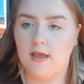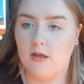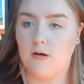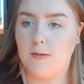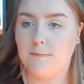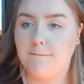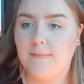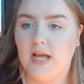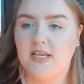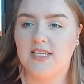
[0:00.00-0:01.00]
you know?
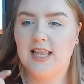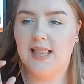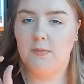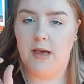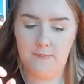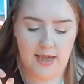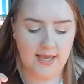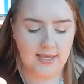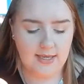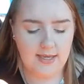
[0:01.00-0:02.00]
It's just a little bit of
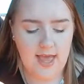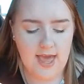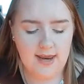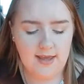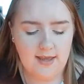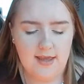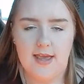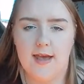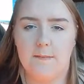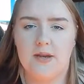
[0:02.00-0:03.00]
pink in it,
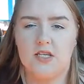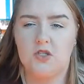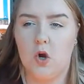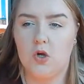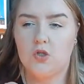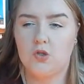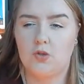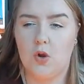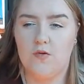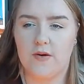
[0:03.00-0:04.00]
but it's not
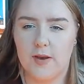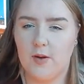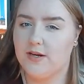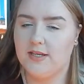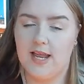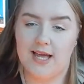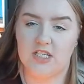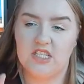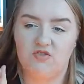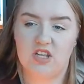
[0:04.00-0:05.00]
overpowering. I
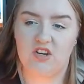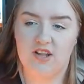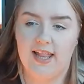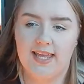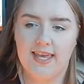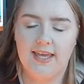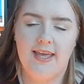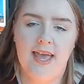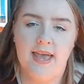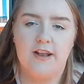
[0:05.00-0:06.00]
just really, really like it.
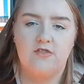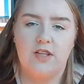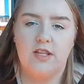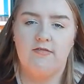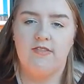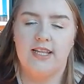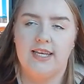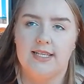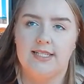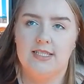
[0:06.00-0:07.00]
It's really, really
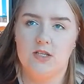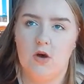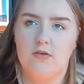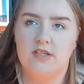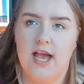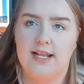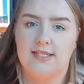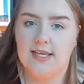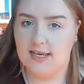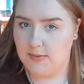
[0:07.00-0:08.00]
nice and soft and
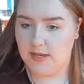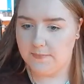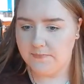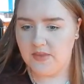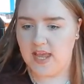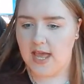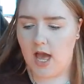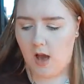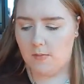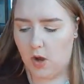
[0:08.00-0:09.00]
creamy.
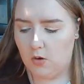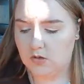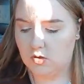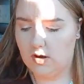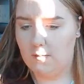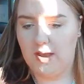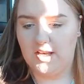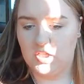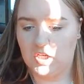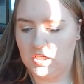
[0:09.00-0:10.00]
I'm also going to
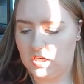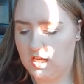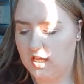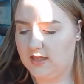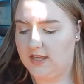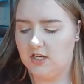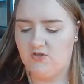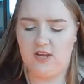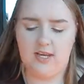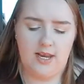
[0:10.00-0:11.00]
mention
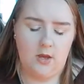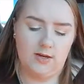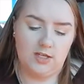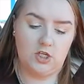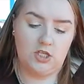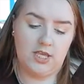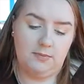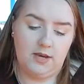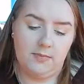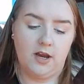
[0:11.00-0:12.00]
these right now. It's just the
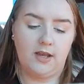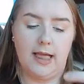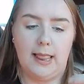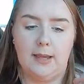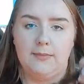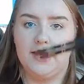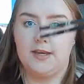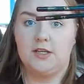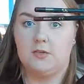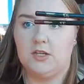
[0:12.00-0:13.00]
Primark lip
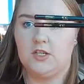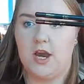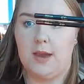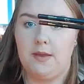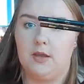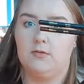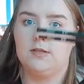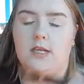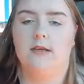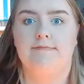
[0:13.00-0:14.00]
liners, which are £1.